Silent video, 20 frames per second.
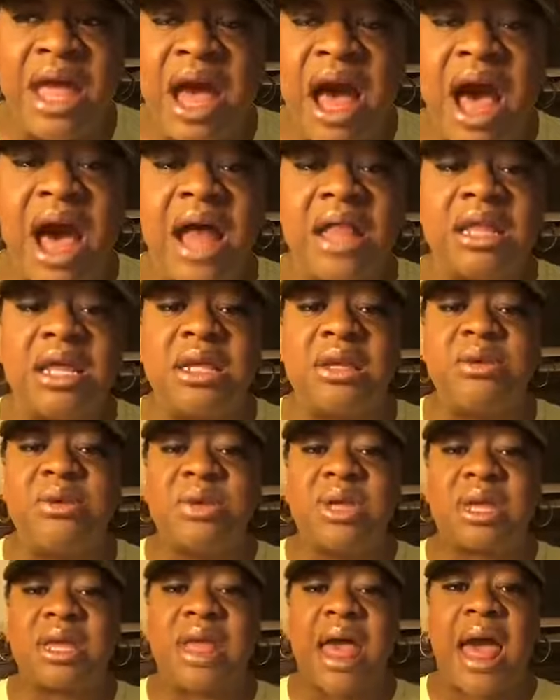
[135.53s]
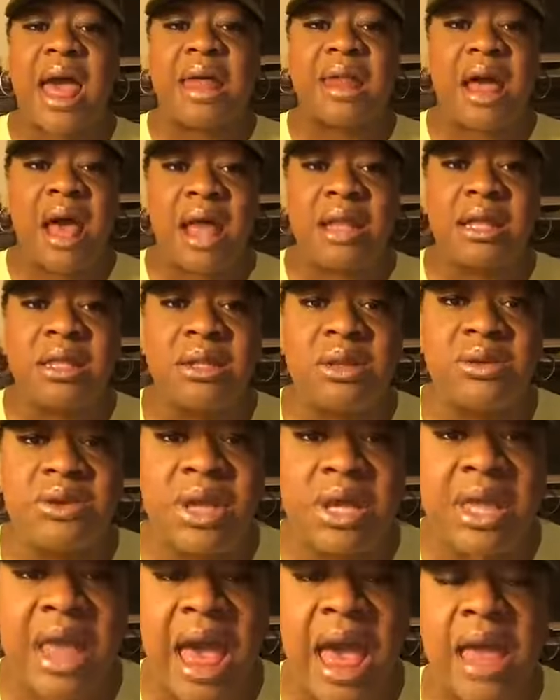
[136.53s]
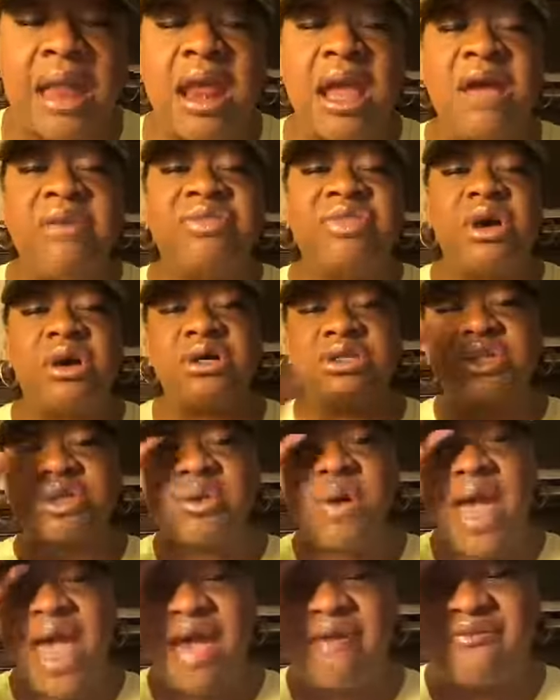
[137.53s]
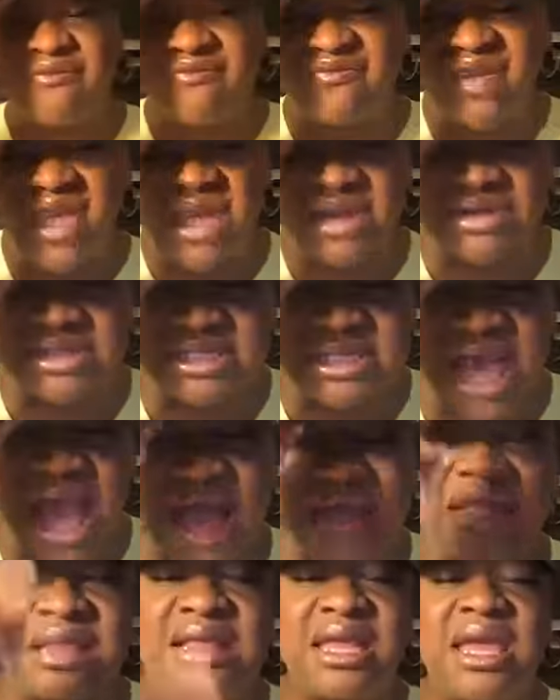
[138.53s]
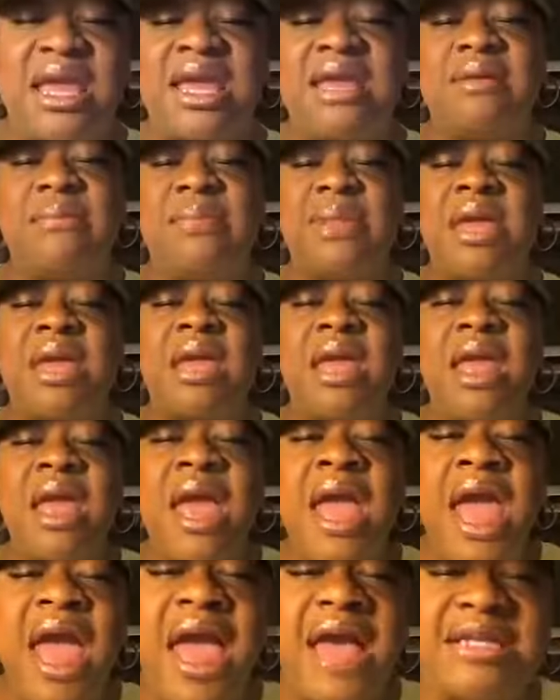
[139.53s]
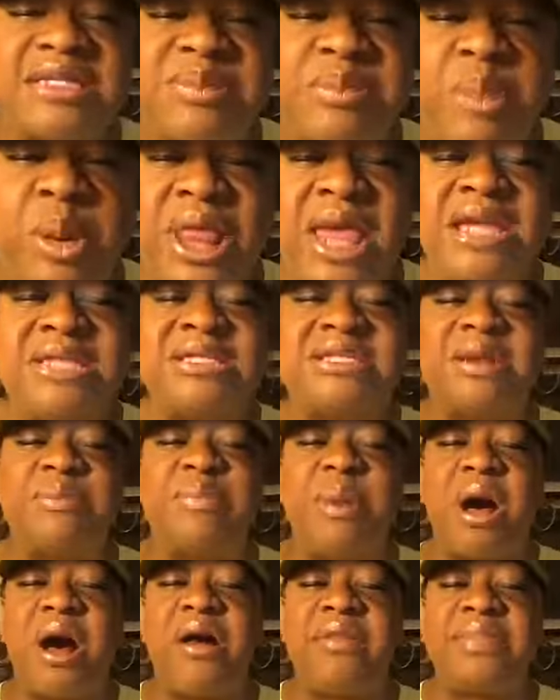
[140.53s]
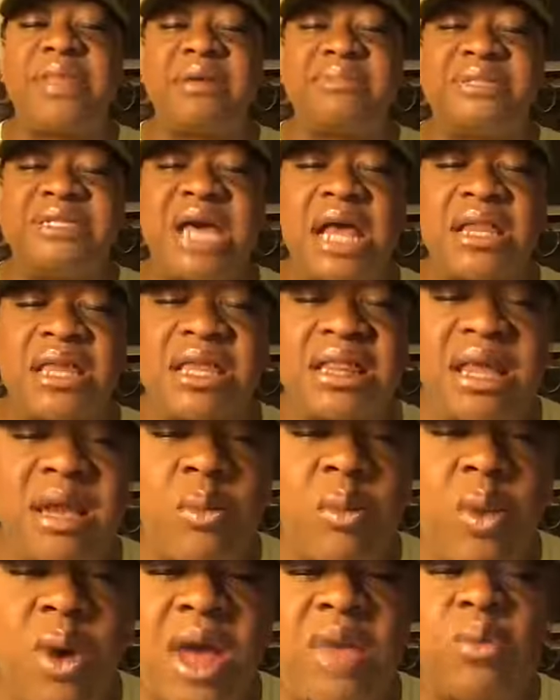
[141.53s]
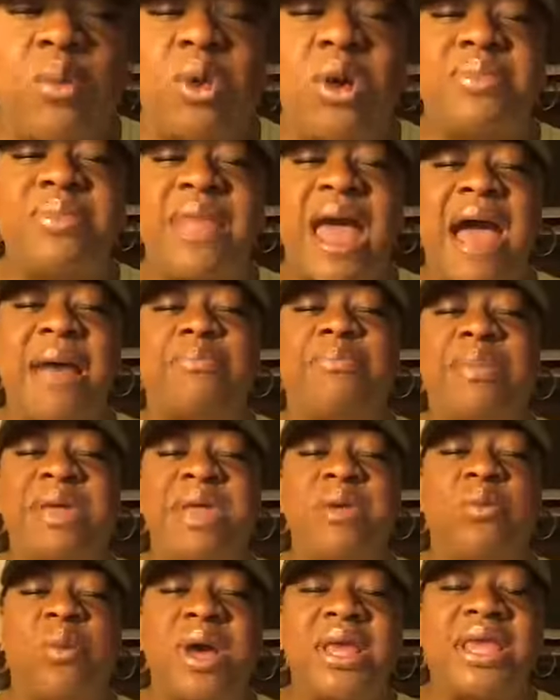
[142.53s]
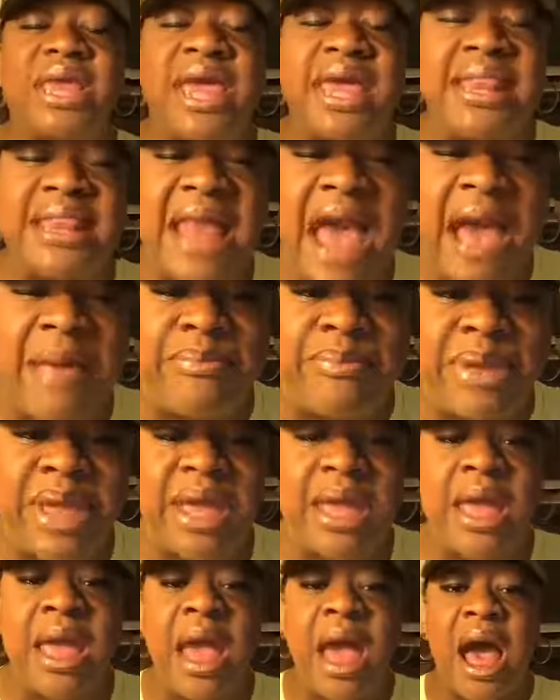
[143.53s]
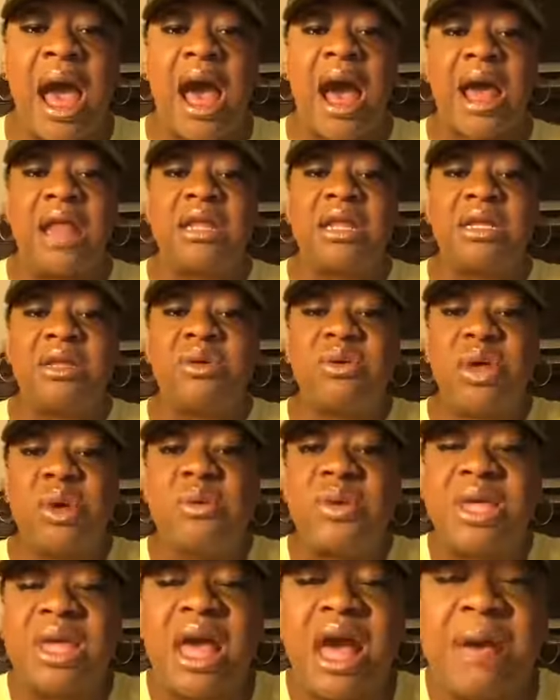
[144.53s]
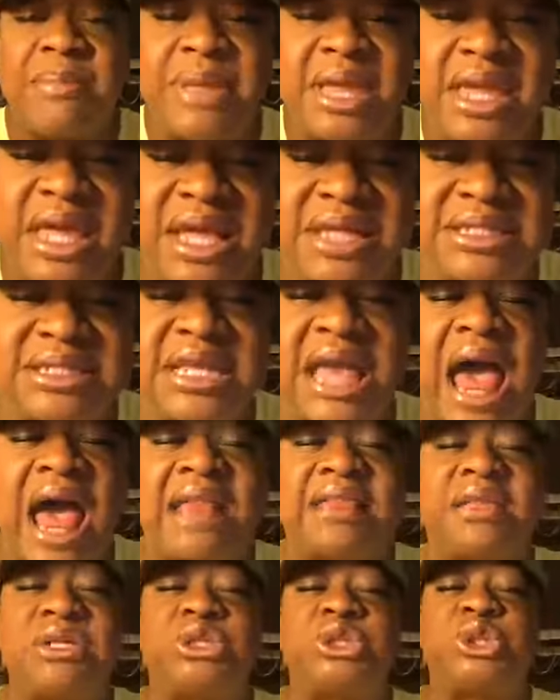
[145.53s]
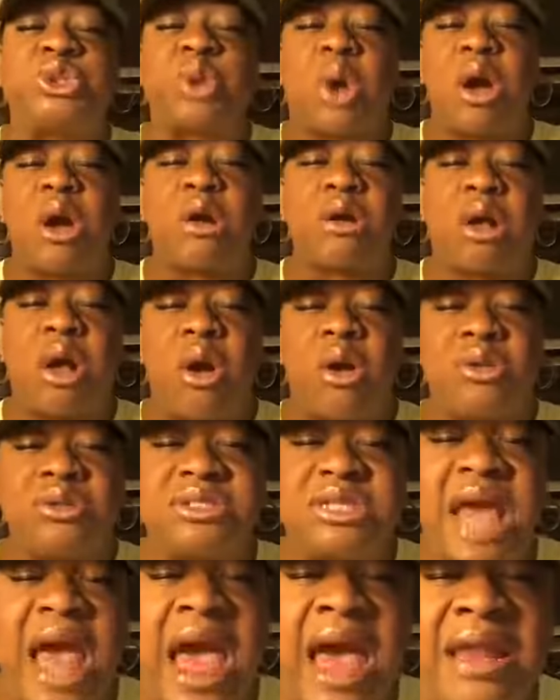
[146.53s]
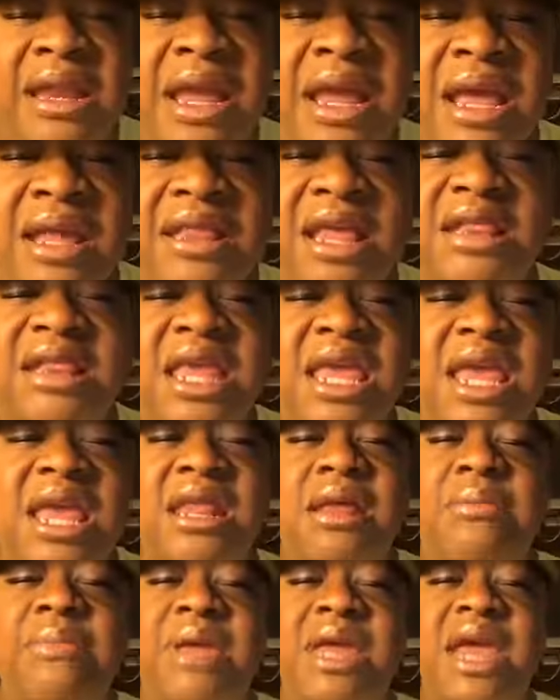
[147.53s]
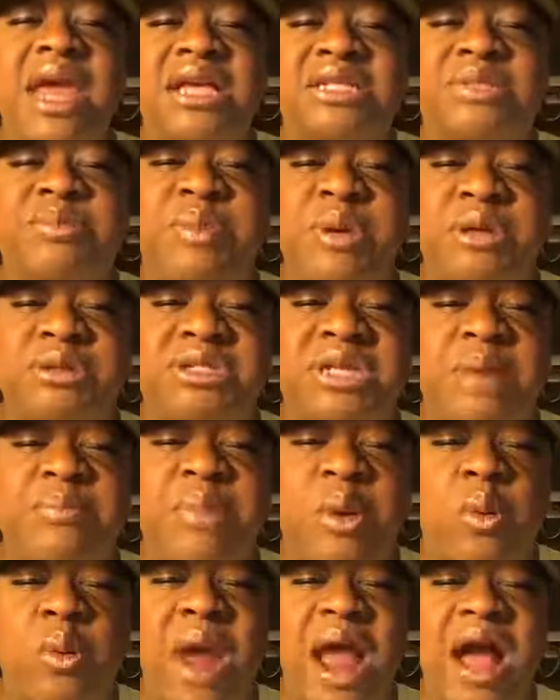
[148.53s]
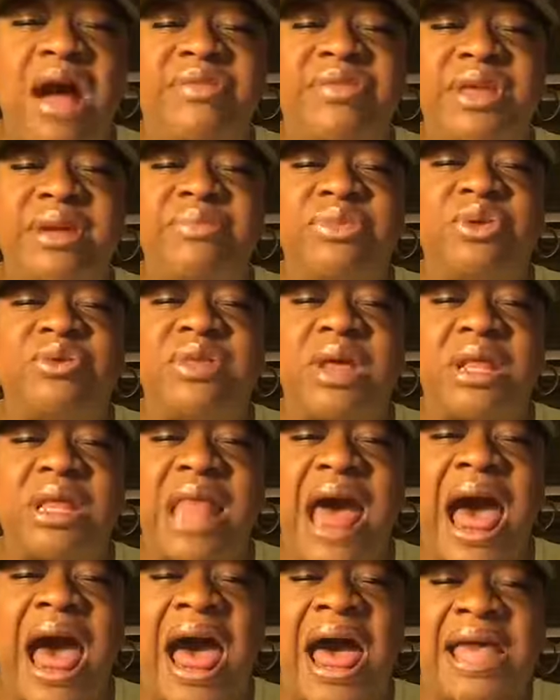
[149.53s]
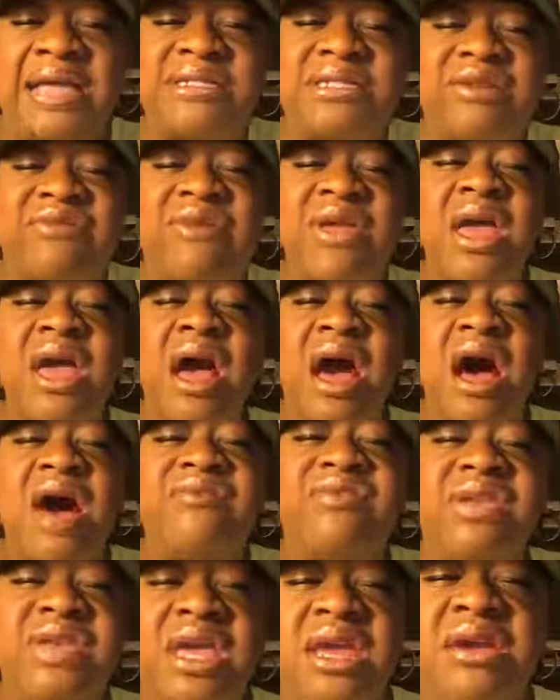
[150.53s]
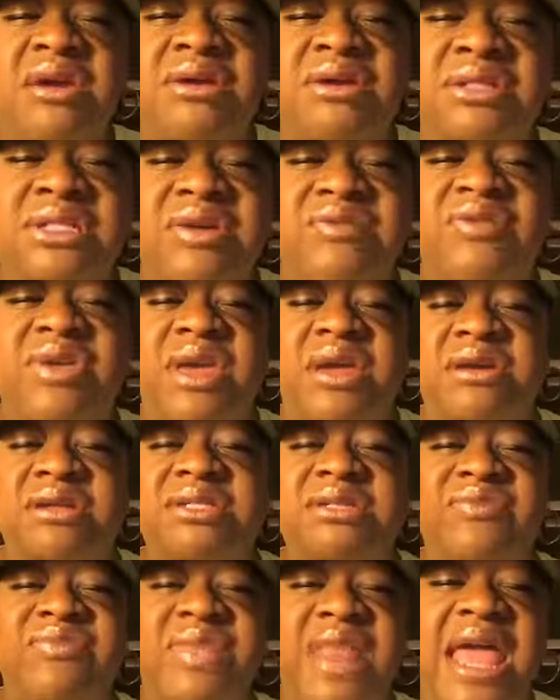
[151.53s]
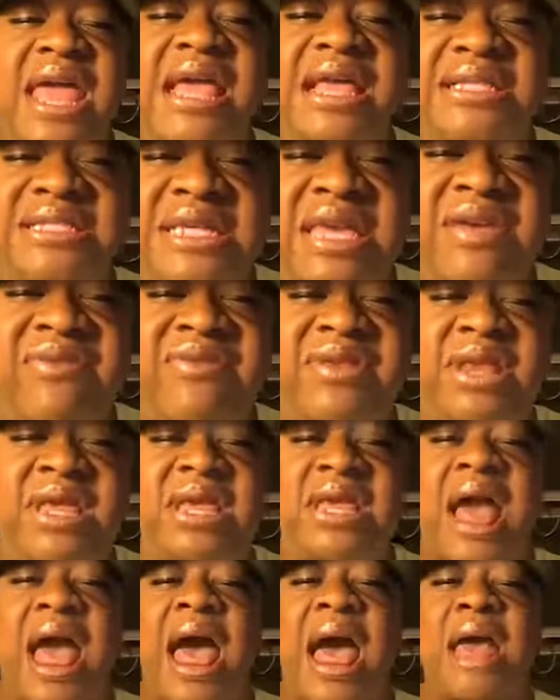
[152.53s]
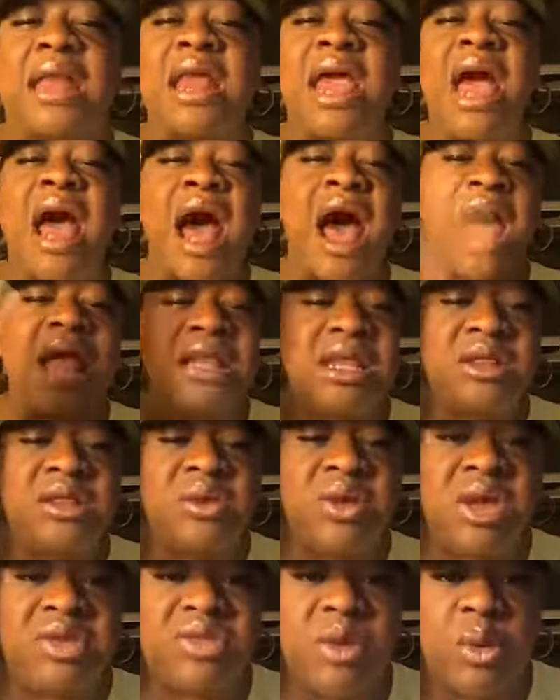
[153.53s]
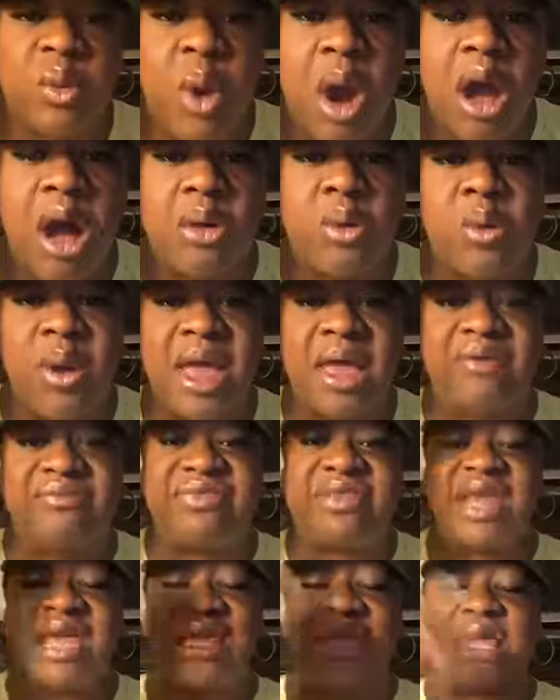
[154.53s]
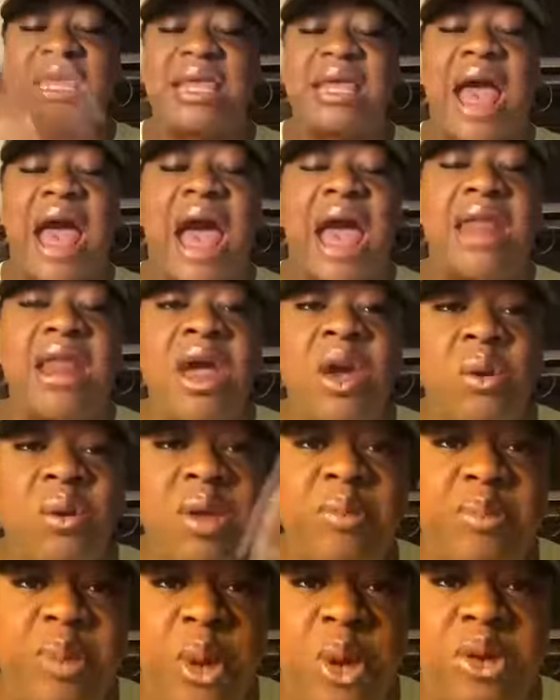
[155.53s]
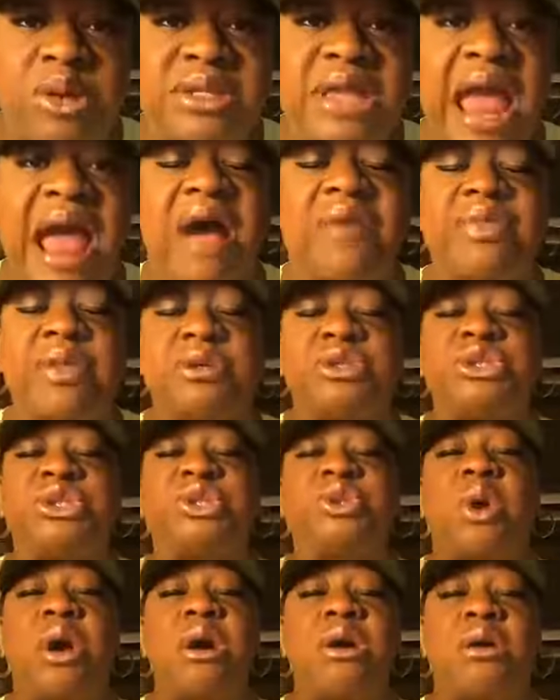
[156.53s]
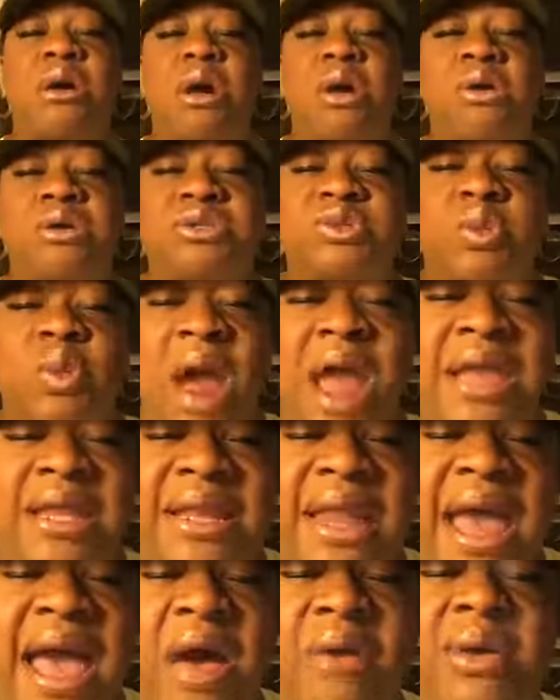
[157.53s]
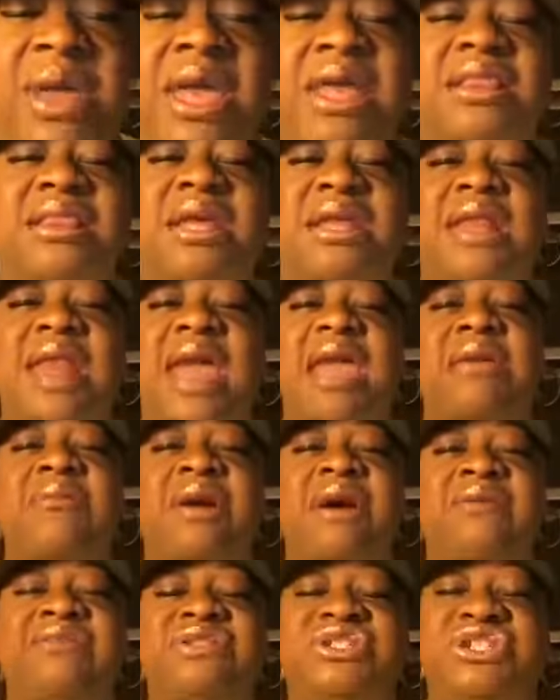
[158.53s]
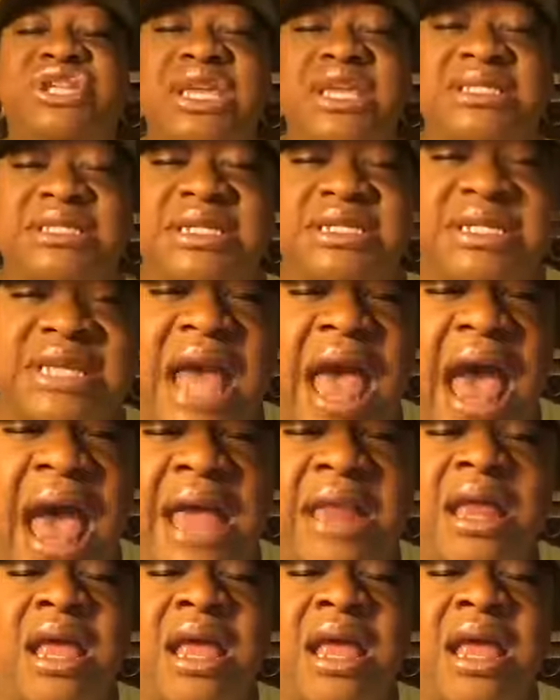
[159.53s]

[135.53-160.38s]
Hallelujah, God. Hallelujah, God. Those who have fears, God, that the enemy has placed upon them, telling them what will not be, what cannot be. Hallelujah. We come against, God, the strongholds, God, that the enemy has built up around them through the lies of, of years of years of negativity, God. Hallelujah. The wrong way of thinking, God. God. We pull down those strongholds right now in the name of Jesus, God.